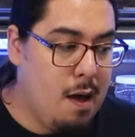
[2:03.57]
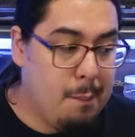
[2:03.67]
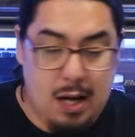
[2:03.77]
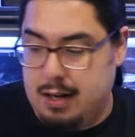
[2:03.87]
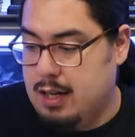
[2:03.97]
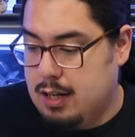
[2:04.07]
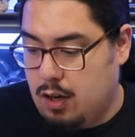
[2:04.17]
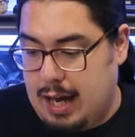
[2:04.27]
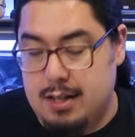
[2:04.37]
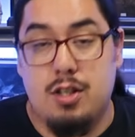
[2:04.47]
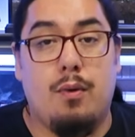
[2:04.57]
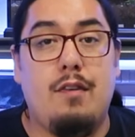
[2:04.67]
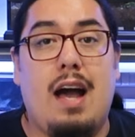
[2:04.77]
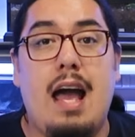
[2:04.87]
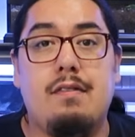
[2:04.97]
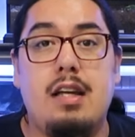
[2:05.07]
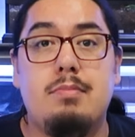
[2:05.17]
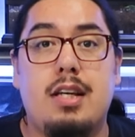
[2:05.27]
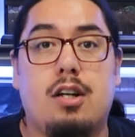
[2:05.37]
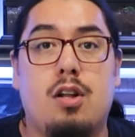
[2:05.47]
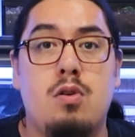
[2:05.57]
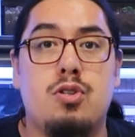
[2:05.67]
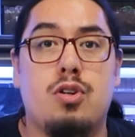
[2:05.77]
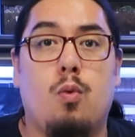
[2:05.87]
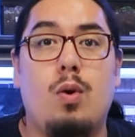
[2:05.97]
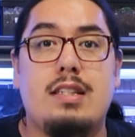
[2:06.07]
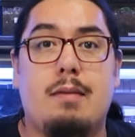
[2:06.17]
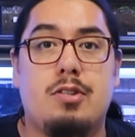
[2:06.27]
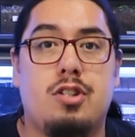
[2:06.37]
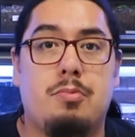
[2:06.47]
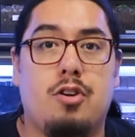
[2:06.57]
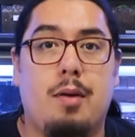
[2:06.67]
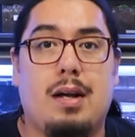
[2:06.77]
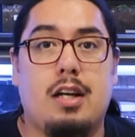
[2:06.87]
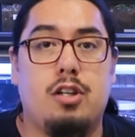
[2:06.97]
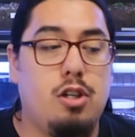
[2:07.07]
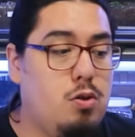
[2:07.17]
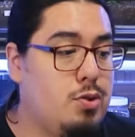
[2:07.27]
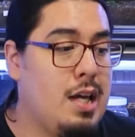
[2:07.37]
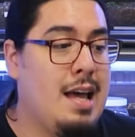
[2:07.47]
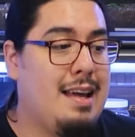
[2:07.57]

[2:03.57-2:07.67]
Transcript: But, okay, so if I have an empty enclosure, what type of substrate am I gonna use?